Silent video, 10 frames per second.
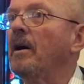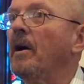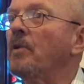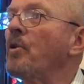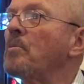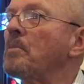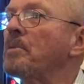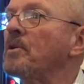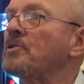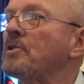A normal
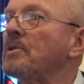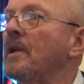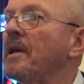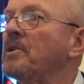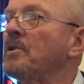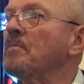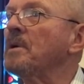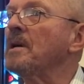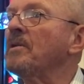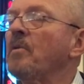person like you and
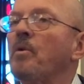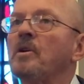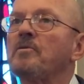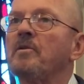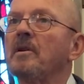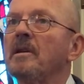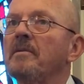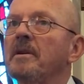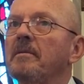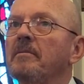me that works for a
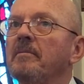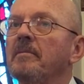living,